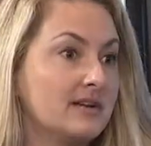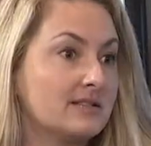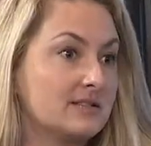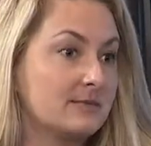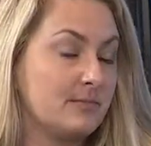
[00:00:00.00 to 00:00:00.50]

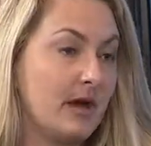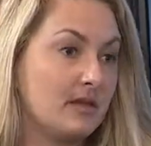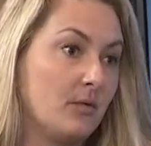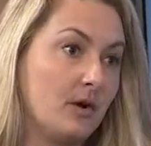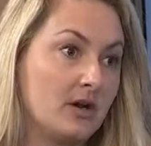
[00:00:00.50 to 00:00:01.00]
spread
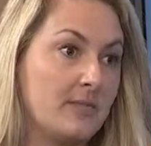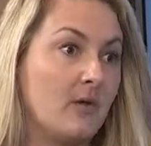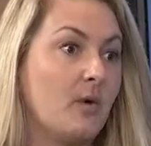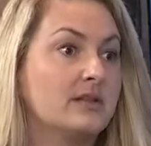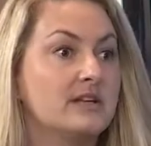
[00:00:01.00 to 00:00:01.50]
the word about
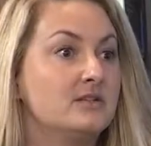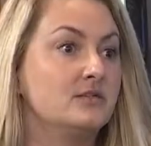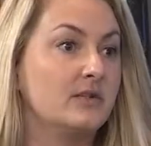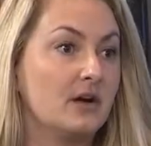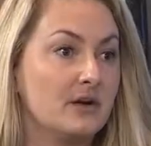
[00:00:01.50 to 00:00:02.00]
what they do
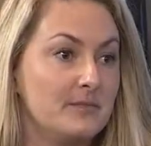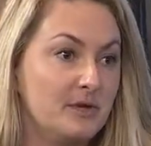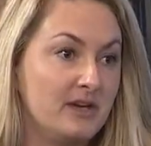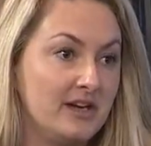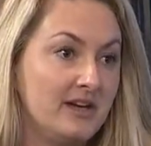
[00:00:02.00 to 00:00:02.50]
for our
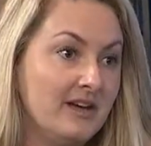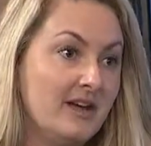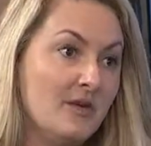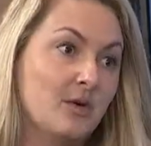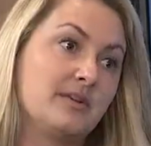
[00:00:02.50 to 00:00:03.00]
community.
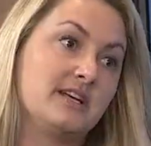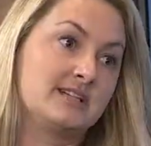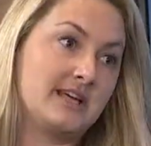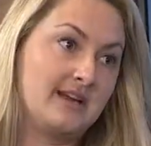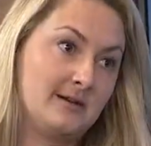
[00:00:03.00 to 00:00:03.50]
We're really
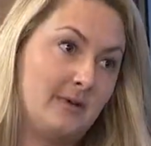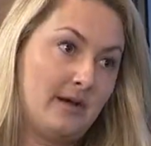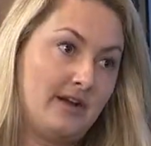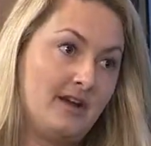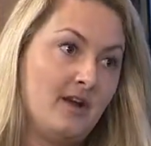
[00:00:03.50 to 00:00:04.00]
excited about
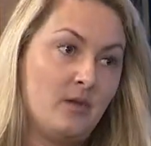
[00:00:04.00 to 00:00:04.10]
it.